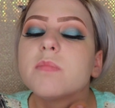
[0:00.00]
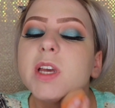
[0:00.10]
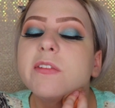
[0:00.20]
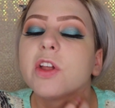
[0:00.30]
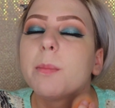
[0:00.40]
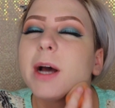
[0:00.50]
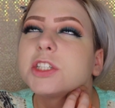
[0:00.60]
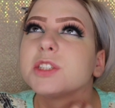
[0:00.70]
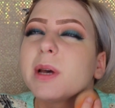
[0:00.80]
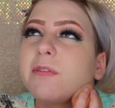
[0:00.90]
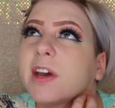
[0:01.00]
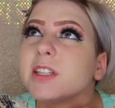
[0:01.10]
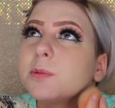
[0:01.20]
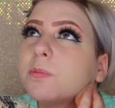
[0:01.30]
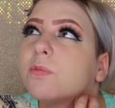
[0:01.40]
though it matches my
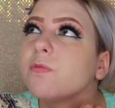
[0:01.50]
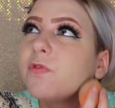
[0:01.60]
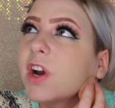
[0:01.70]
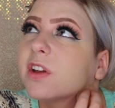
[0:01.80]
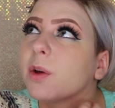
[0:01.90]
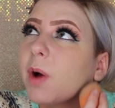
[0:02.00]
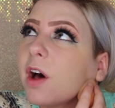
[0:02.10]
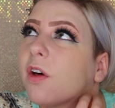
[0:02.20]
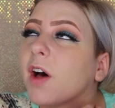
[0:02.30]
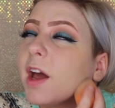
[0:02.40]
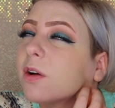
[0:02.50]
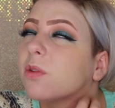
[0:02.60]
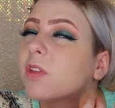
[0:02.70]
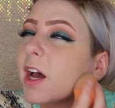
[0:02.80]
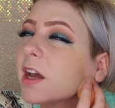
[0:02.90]
face fairly well, I
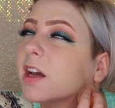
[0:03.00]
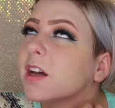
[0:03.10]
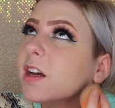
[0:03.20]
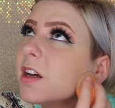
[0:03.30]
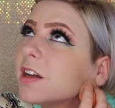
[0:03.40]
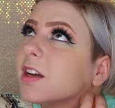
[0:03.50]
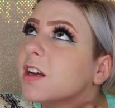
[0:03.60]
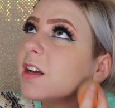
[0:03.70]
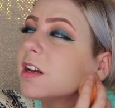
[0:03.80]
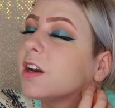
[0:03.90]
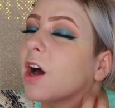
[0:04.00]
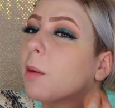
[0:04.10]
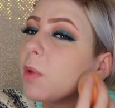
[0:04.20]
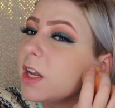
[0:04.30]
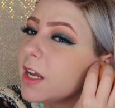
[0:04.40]
don't like
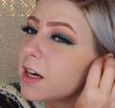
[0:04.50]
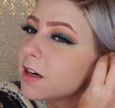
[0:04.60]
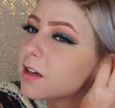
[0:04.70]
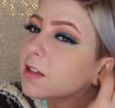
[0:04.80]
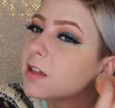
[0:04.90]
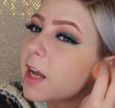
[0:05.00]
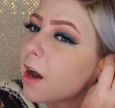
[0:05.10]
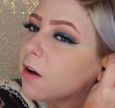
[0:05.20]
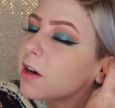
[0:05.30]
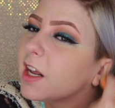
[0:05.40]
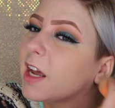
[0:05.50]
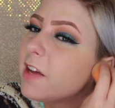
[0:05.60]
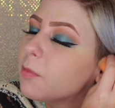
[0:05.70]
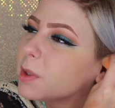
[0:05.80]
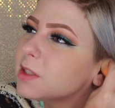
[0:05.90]
not blending down. And I
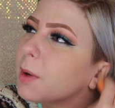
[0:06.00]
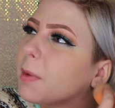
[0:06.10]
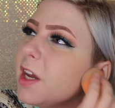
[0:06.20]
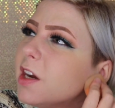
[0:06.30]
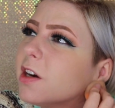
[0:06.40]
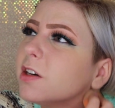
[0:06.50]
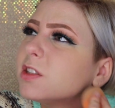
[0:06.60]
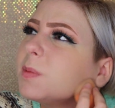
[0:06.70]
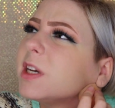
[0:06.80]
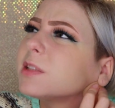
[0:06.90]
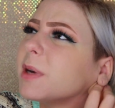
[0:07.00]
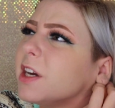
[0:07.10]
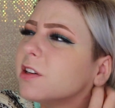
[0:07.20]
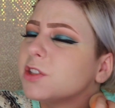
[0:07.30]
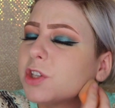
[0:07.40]
even put some on my ears because my
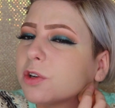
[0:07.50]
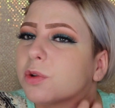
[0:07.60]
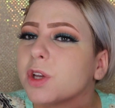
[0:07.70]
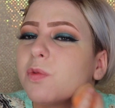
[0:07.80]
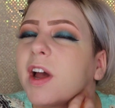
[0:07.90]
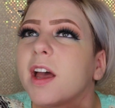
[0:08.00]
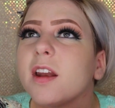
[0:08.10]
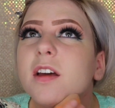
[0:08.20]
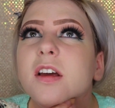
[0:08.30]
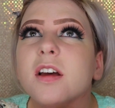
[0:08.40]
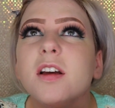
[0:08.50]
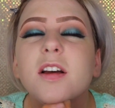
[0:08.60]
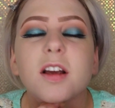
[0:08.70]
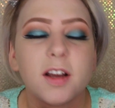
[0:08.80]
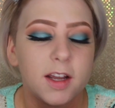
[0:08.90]
ears turn really red,
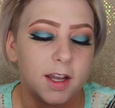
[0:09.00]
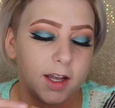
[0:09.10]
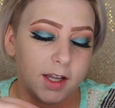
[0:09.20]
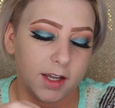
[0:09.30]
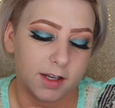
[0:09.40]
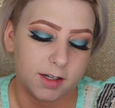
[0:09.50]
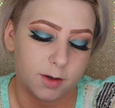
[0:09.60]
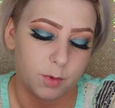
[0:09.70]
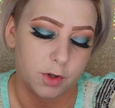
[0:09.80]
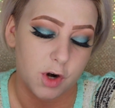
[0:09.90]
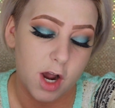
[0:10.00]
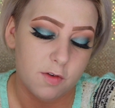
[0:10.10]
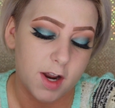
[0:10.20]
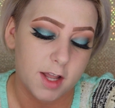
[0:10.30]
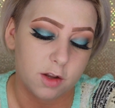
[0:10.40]
and when they're
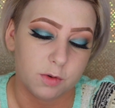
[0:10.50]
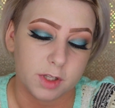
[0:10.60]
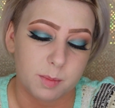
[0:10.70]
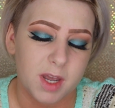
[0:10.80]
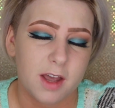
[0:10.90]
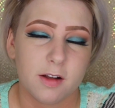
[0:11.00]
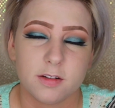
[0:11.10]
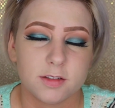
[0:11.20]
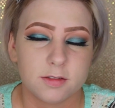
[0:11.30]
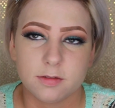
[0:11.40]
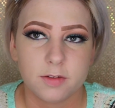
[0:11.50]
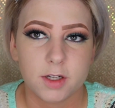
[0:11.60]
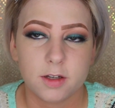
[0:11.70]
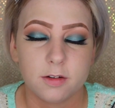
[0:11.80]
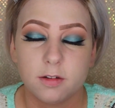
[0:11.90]
not red they're really pale.
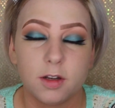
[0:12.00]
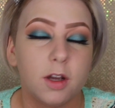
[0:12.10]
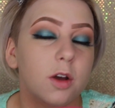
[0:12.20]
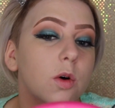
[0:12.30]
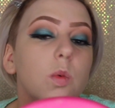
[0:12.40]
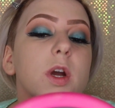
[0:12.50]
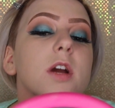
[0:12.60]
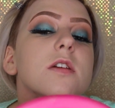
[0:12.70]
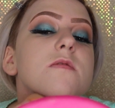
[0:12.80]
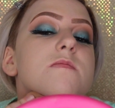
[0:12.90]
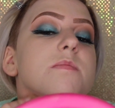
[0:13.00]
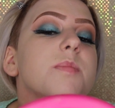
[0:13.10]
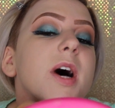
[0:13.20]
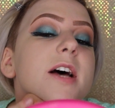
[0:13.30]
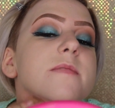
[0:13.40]
Weird.
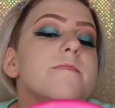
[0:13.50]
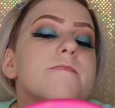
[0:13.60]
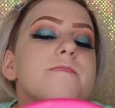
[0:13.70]
But